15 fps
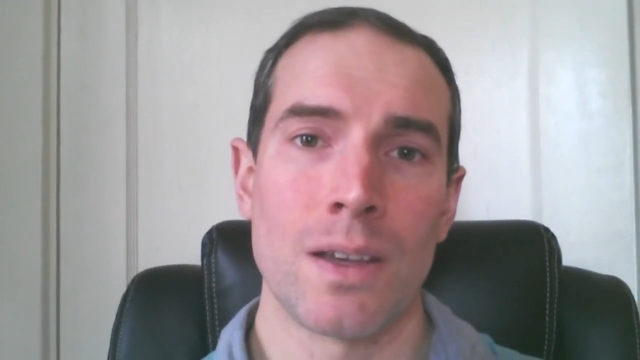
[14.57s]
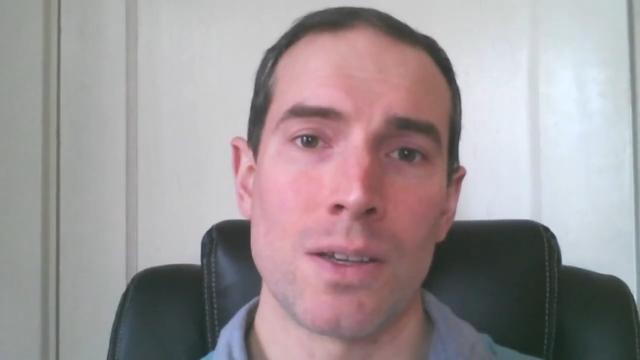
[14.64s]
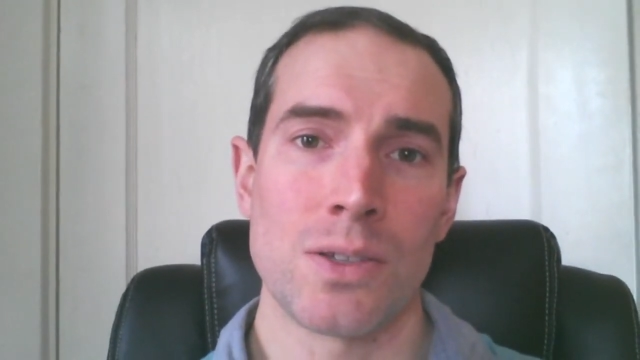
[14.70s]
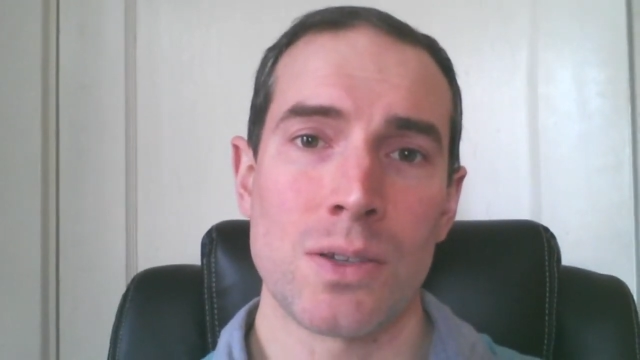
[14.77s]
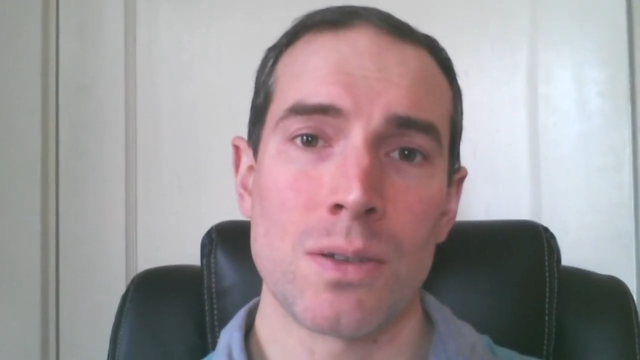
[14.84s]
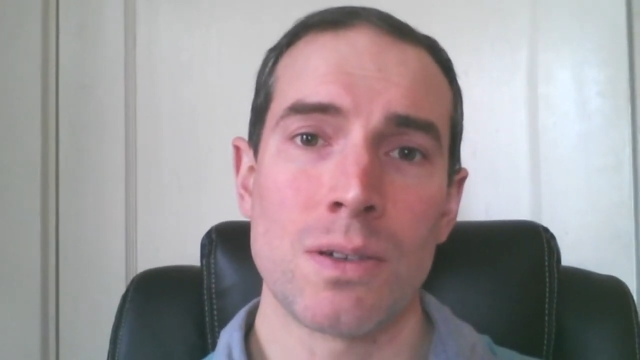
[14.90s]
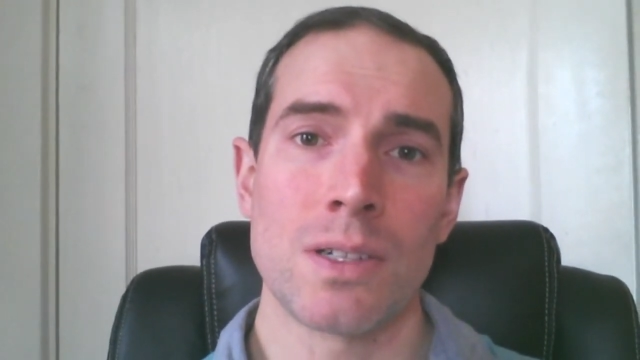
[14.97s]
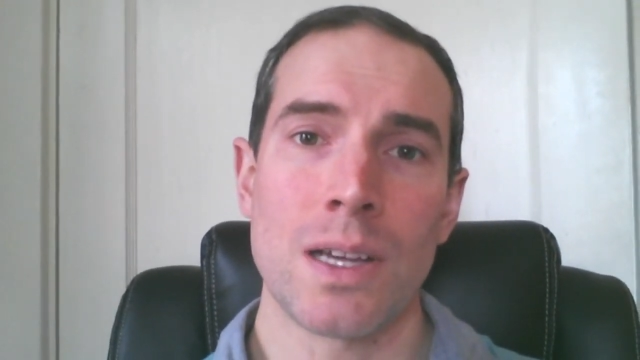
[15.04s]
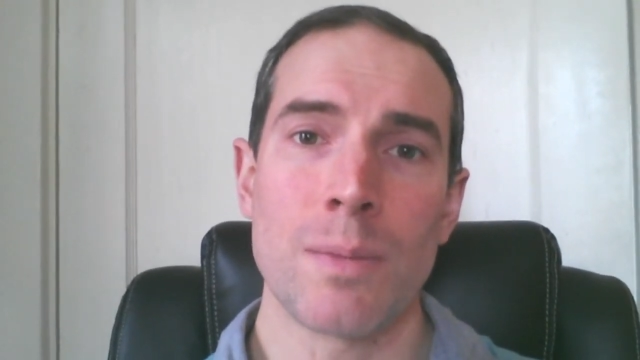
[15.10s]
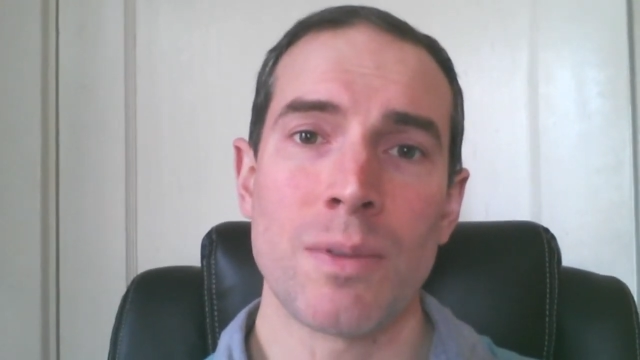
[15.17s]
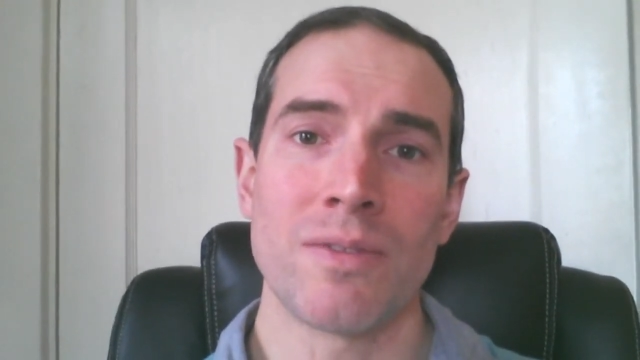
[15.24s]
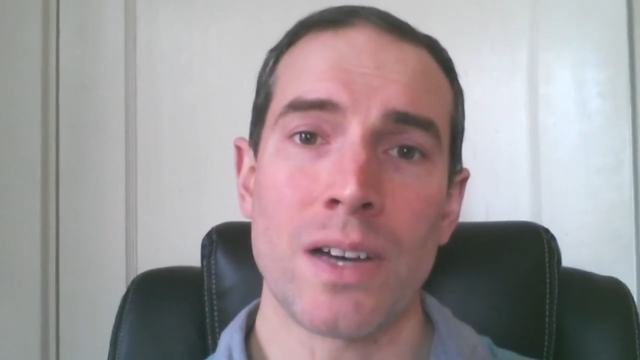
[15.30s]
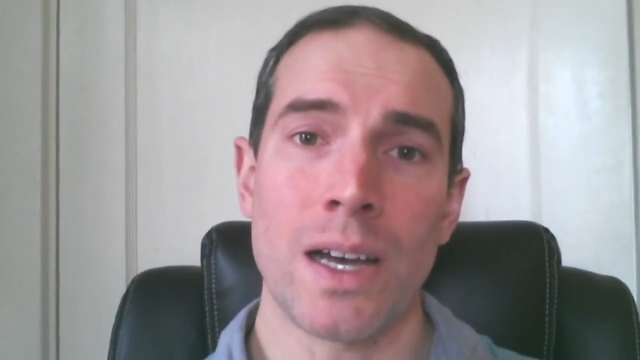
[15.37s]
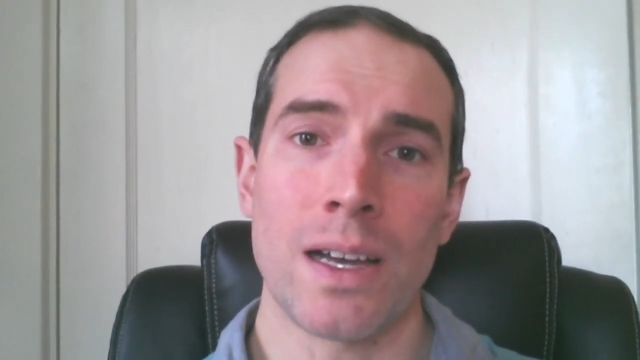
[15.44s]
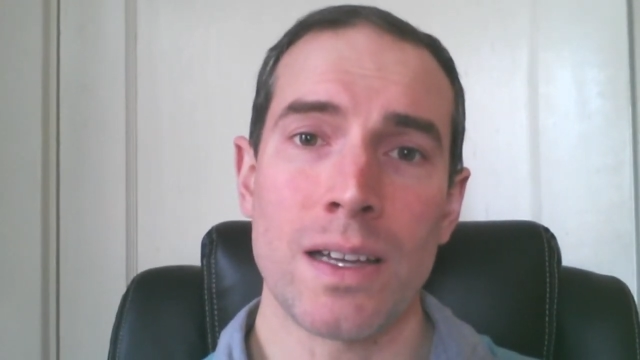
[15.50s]
a certain type
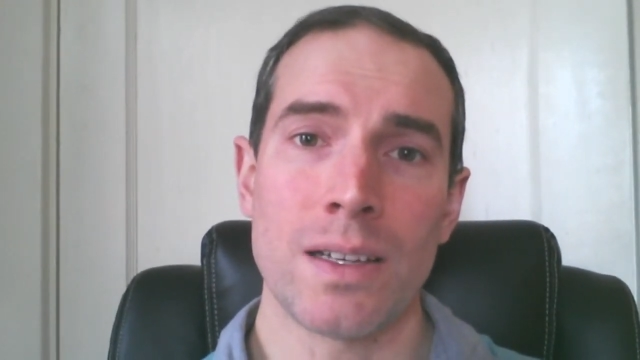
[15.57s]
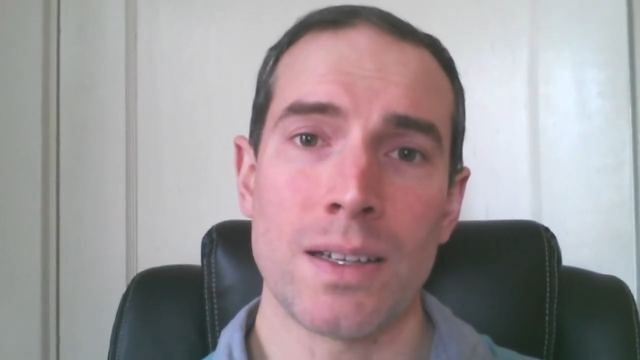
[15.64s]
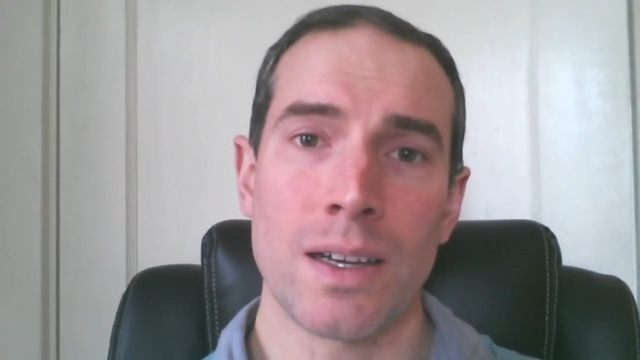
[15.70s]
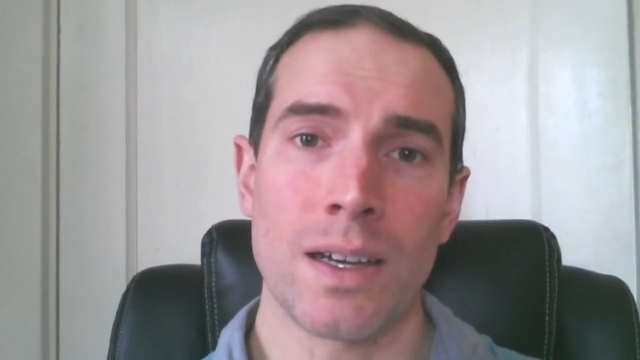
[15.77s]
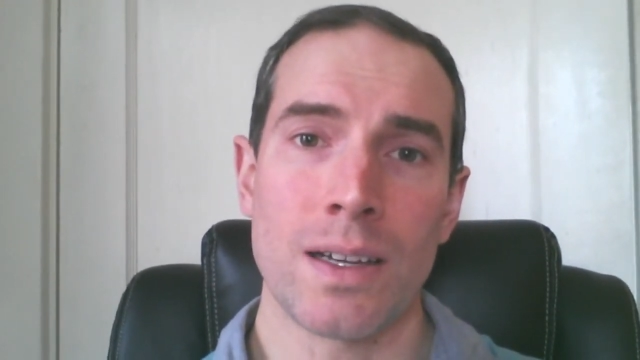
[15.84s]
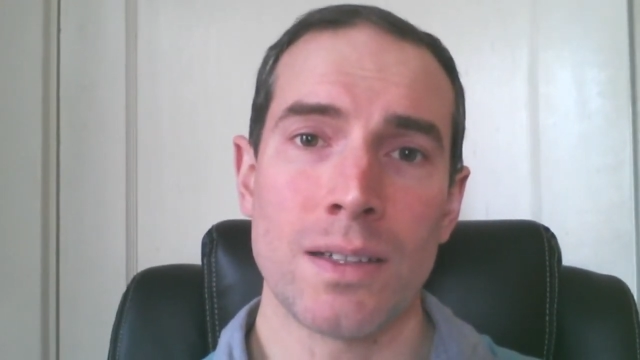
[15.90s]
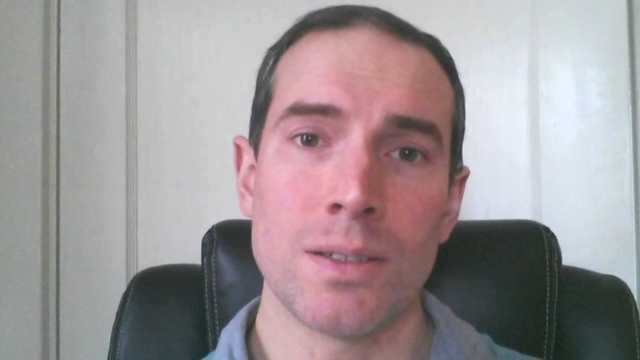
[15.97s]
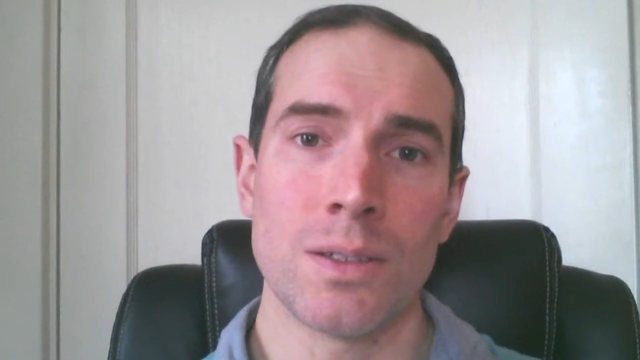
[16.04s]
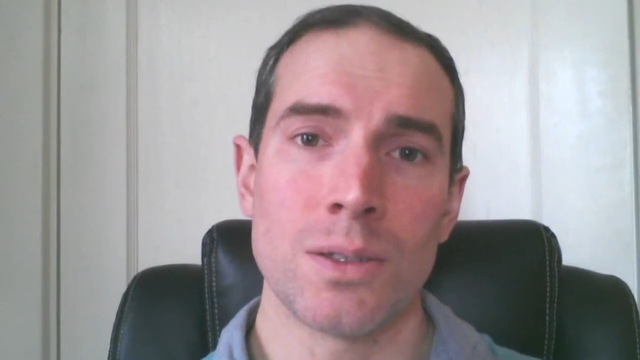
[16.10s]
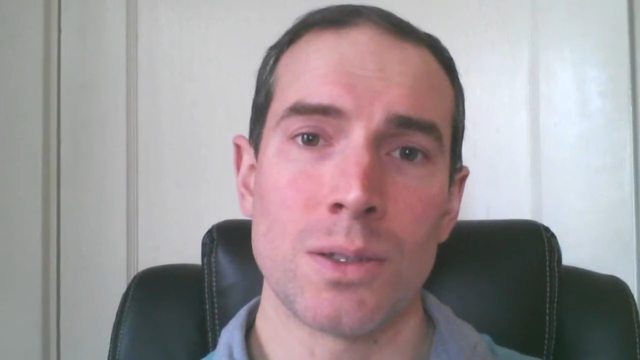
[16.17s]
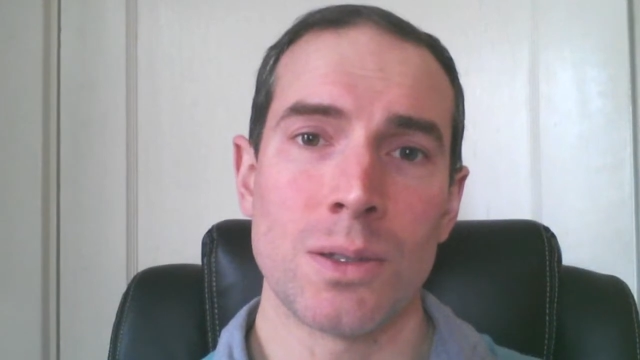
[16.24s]
of iodine